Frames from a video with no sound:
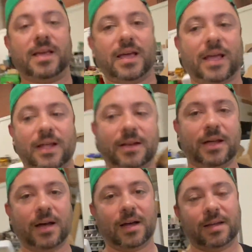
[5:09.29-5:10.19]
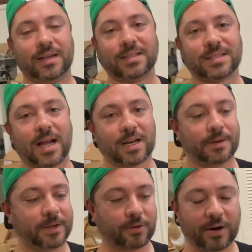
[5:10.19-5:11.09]
And it's not
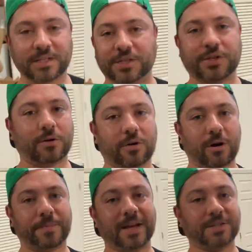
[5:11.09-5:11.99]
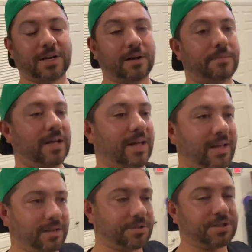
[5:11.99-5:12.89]
gonna be a crazy show car paint job.
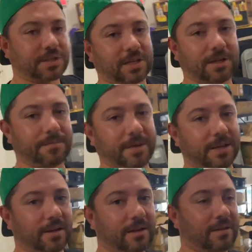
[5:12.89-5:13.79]
It's just gonna be,